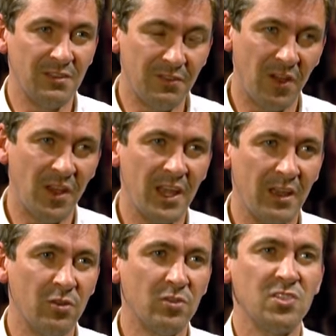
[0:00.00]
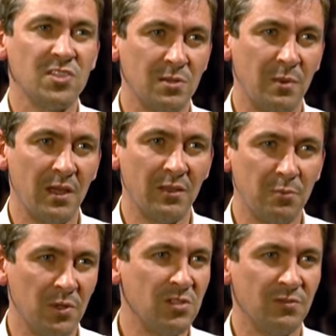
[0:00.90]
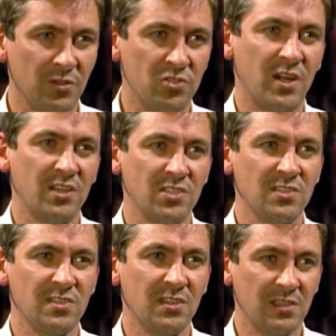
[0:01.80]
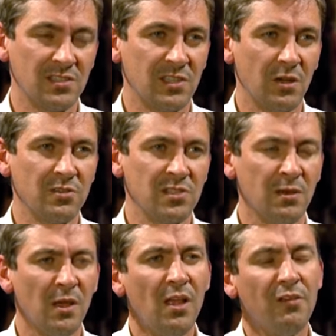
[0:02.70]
find out not just about the beautiful attractions and things to go and see,